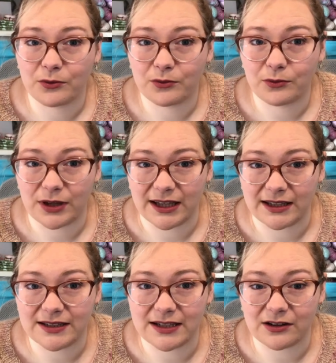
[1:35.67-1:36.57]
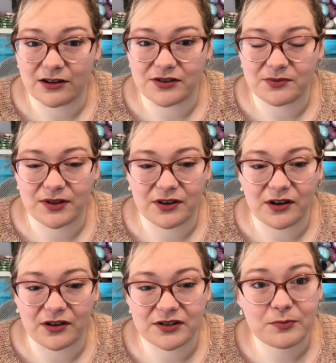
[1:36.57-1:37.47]
We did ours with
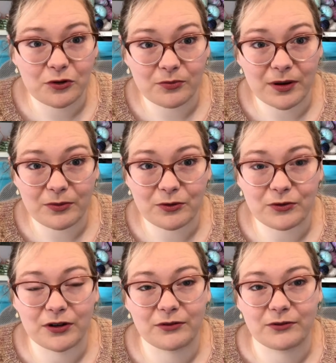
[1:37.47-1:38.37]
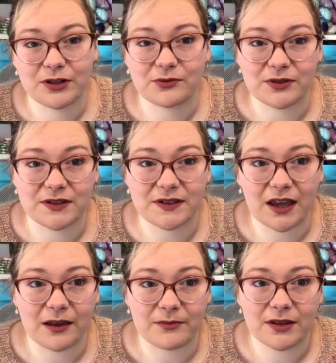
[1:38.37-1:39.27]
our support bubble, which was
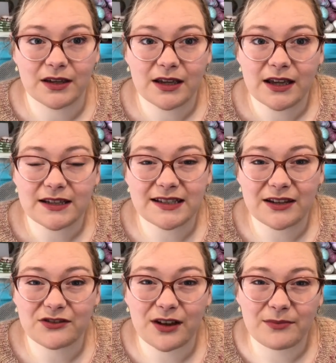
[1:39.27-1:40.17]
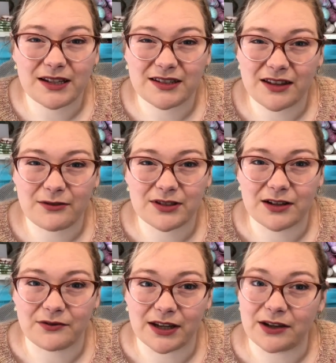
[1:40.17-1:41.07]
Dave's family, so that was
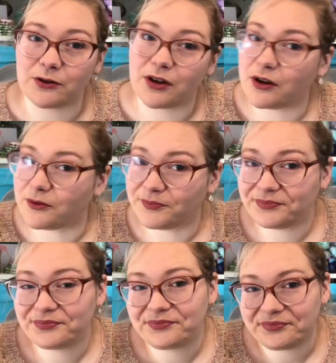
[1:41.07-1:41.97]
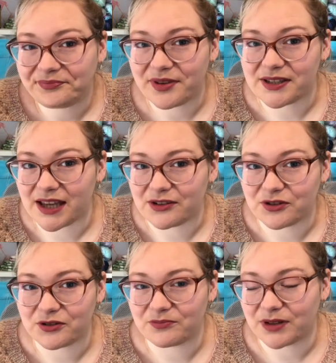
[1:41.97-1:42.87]
lovely, although a bit sad I
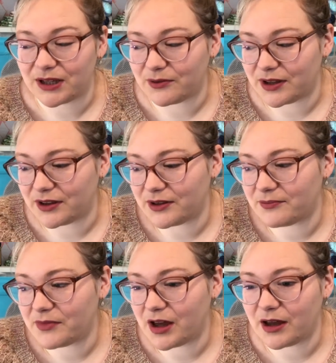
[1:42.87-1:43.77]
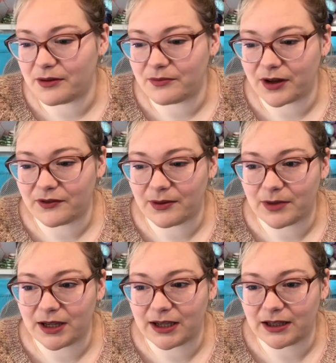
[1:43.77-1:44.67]
couldn't be with my
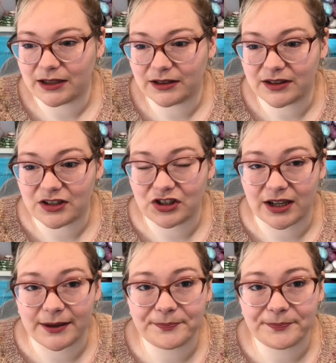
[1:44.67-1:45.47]
family this year.